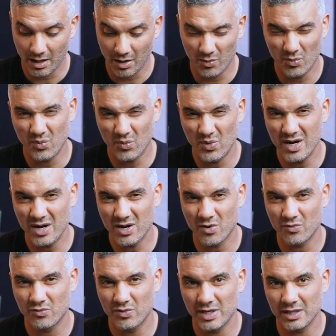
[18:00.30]
we
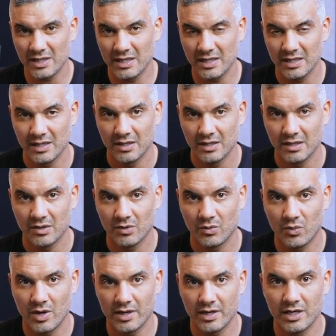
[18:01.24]
don't really
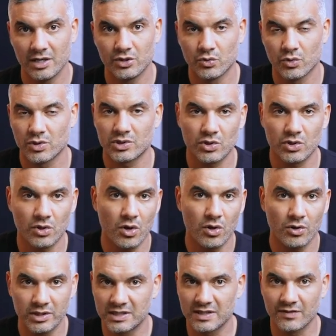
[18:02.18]
want to endorse all
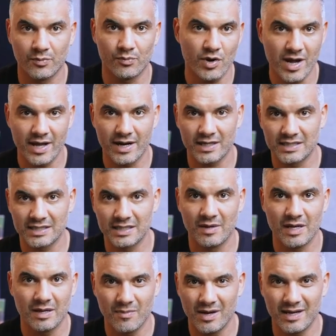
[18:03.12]
these different products to
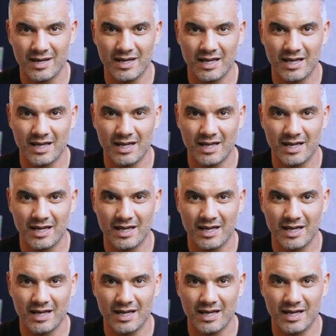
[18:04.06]
make money